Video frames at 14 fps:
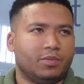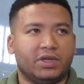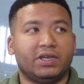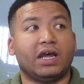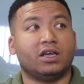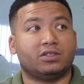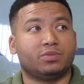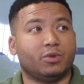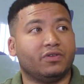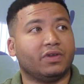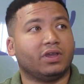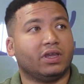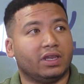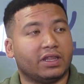but now it's
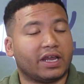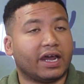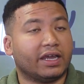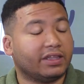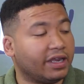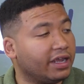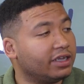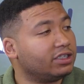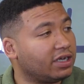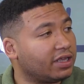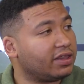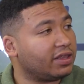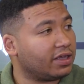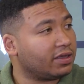moving in the right direction, I
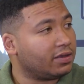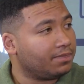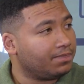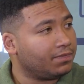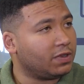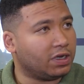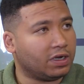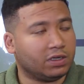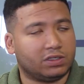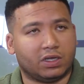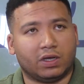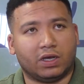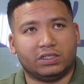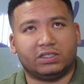think.
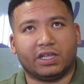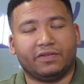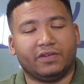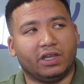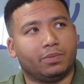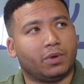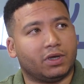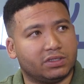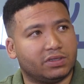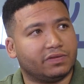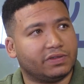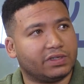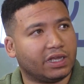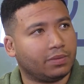So it's definitely a
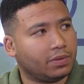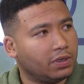positive step.